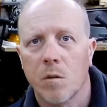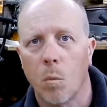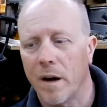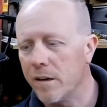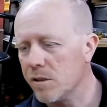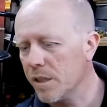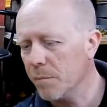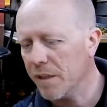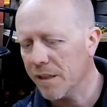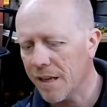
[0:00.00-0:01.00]
wire
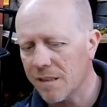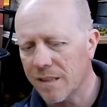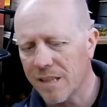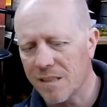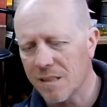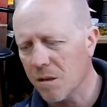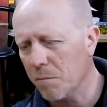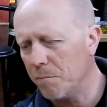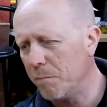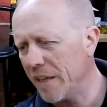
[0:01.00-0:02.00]
skipping, that's
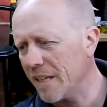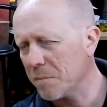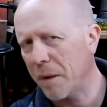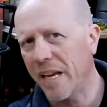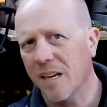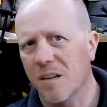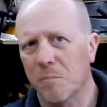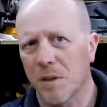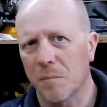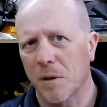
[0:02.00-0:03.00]
the biggest pain in the
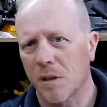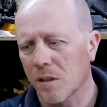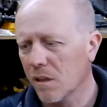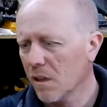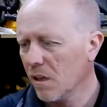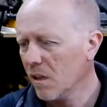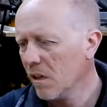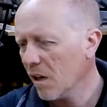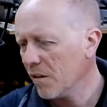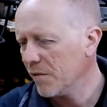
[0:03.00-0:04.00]
butt part
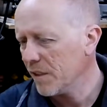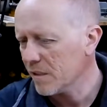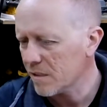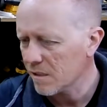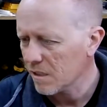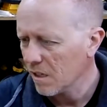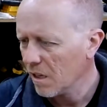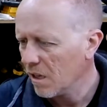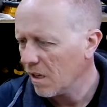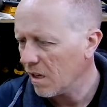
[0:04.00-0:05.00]
of this.
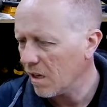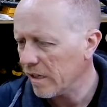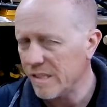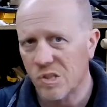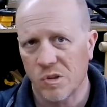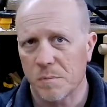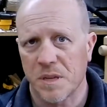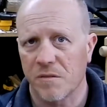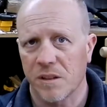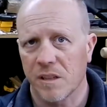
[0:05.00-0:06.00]
It strips
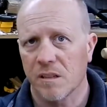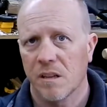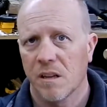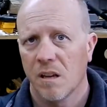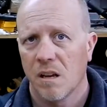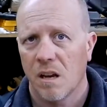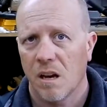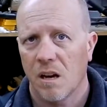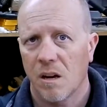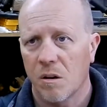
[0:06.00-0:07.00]
everything.
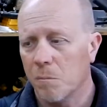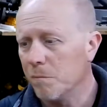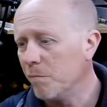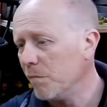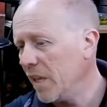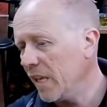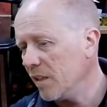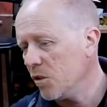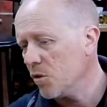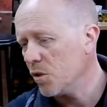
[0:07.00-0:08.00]

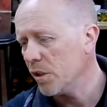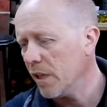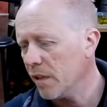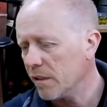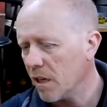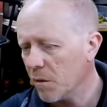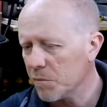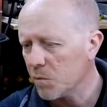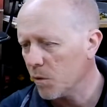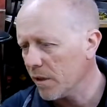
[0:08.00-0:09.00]
It
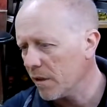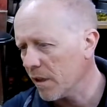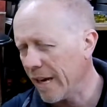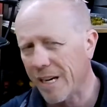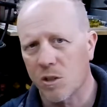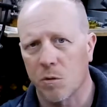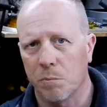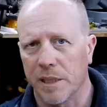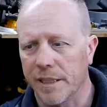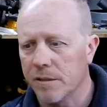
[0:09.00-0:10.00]
comes with an extra
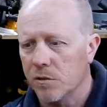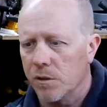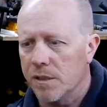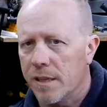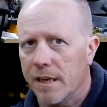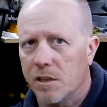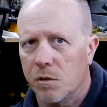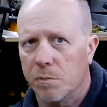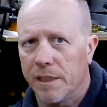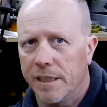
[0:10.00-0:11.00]
blade, so this
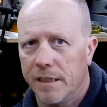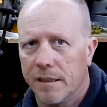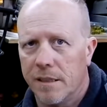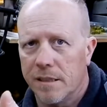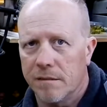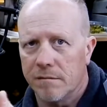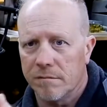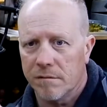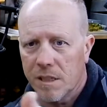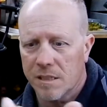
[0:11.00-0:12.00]
extra blade that
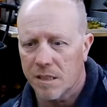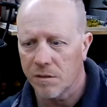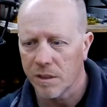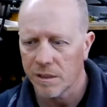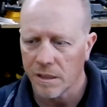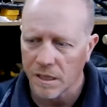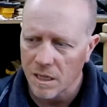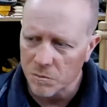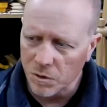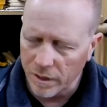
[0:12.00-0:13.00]
cuts everything, it
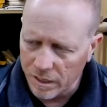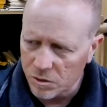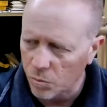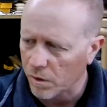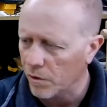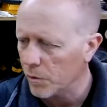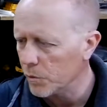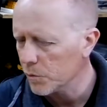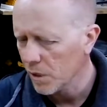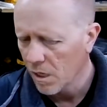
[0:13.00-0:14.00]
comes with an extra one of
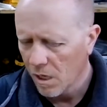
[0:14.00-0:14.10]
those.